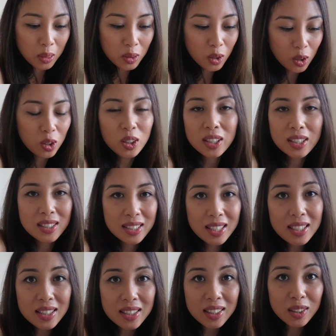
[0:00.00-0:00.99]
not looking
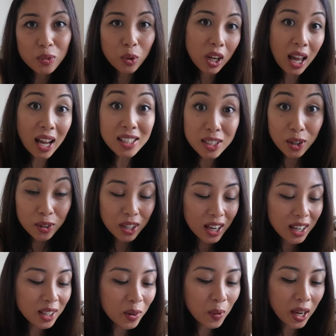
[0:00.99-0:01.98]
decent. Well, I don't
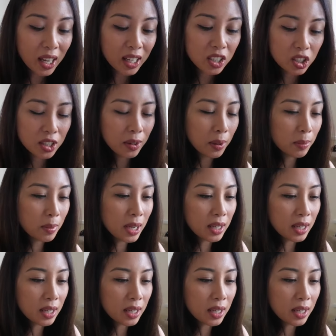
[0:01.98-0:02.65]
anyway, do you know what I